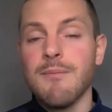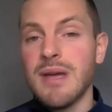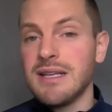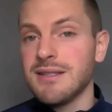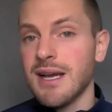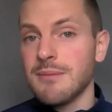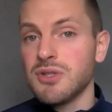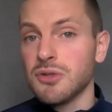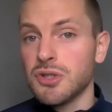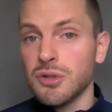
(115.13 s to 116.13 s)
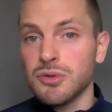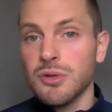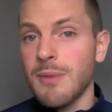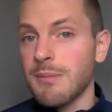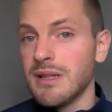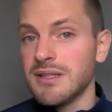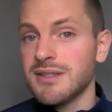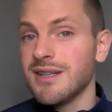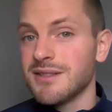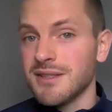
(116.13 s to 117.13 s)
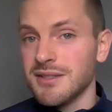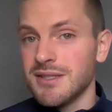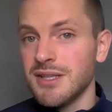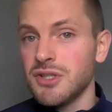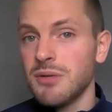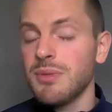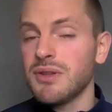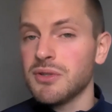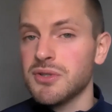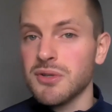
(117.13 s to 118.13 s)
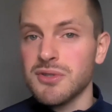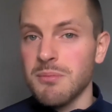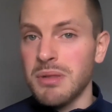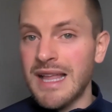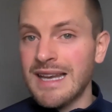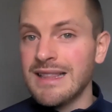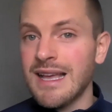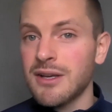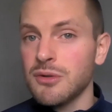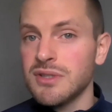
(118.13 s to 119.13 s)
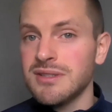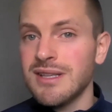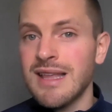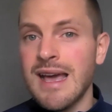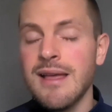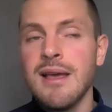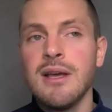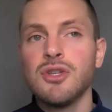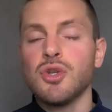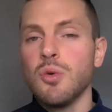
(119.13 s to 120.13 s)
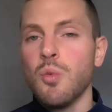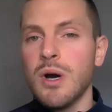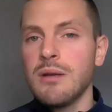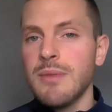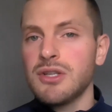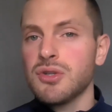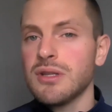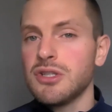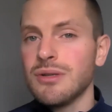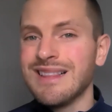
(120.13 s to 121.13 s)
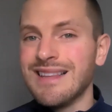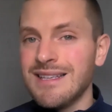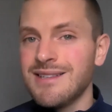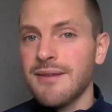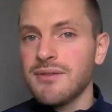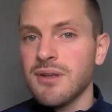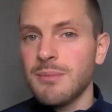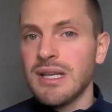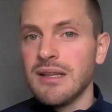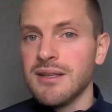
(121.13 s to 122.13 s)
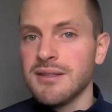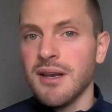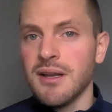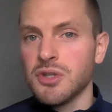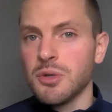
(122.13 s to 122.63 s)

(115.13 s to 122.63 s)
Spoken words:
Many times, your children may be listed as contingent, but there's still some planning that goes into that. So you want to make sure that you at least have somebody listed as